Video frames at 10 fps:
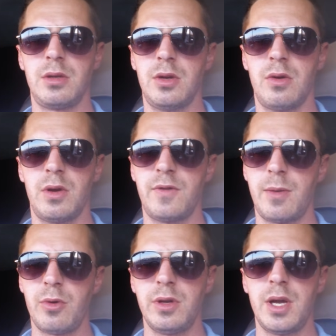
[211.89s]
If
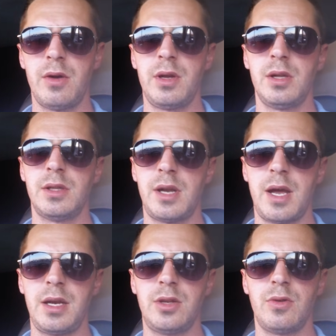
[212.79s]
I'm going downhill, then
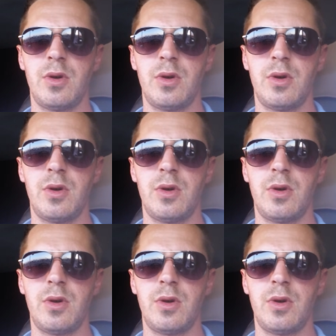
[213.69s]
I need to